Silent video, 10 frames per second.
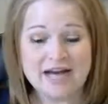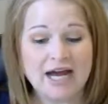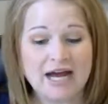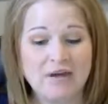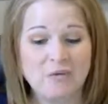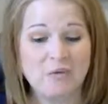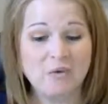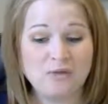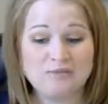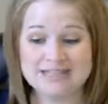I
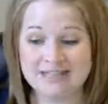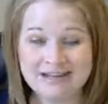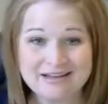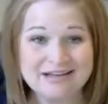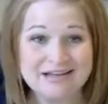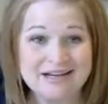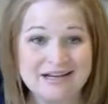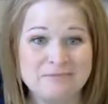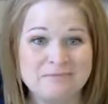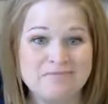woke up sick.
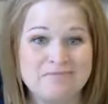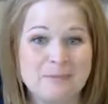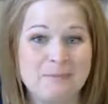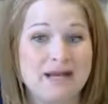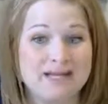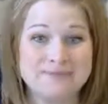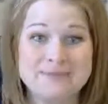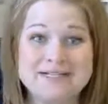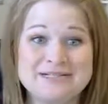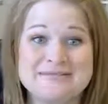My
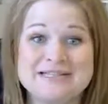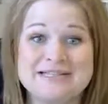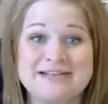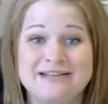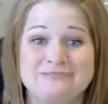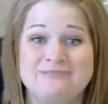husband has been sick,